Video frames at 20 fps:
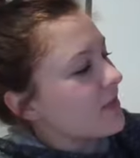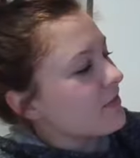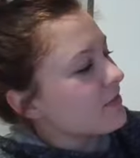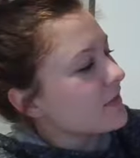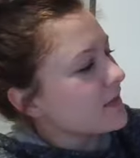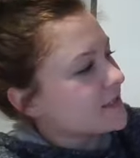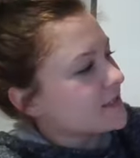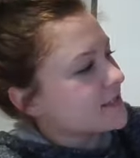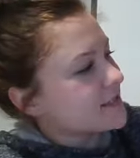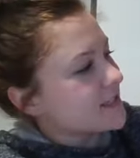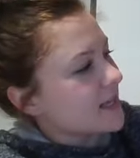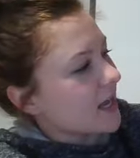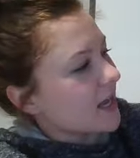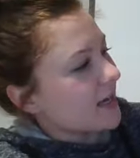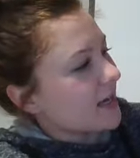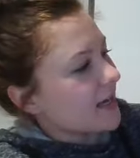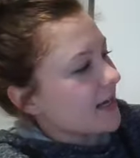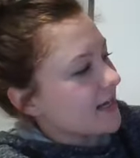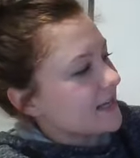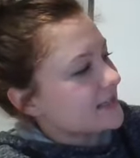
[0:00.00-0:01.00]
The
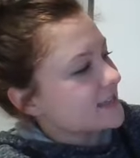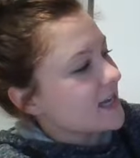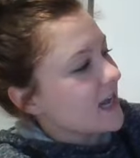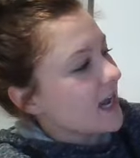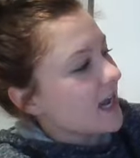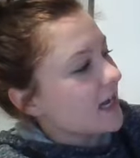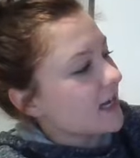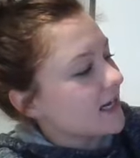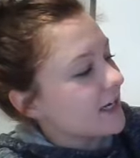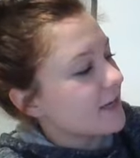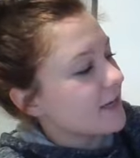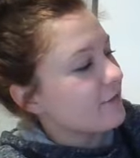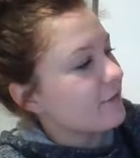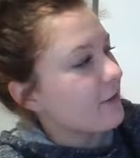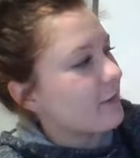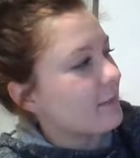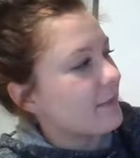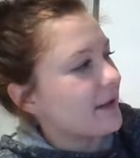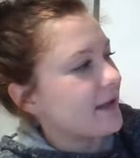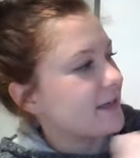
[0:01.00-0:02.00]
Sun is Kind of
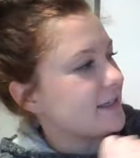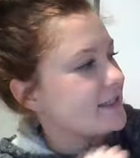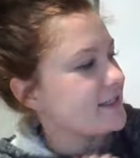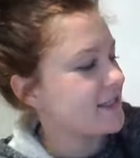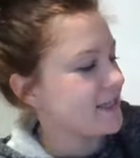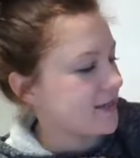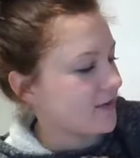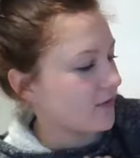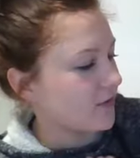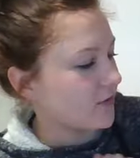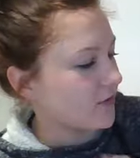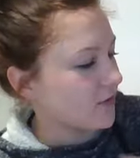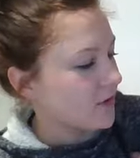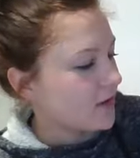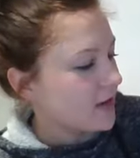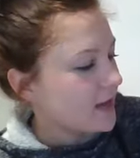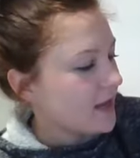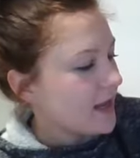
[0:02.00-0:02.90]
a Big Deal.